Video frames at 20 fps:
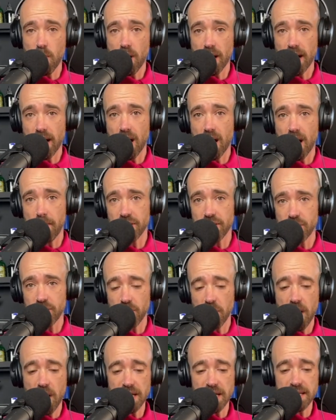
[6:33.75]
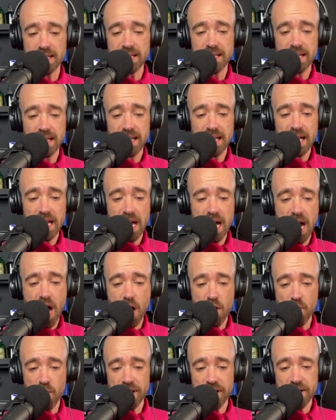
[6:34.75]
I imagine you guys
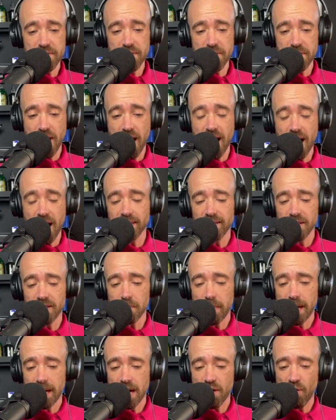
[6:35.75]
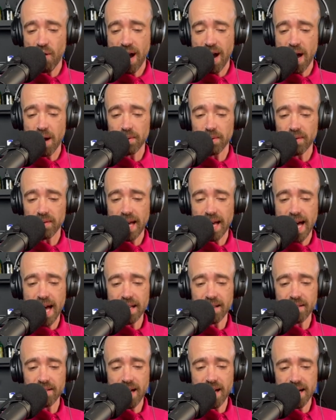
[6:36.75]
are really fun to be around,
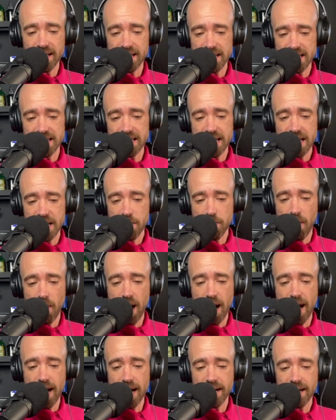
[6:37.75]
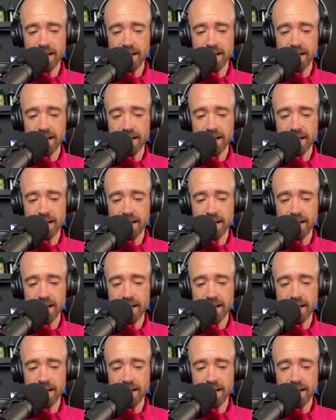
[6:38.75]
and I can see by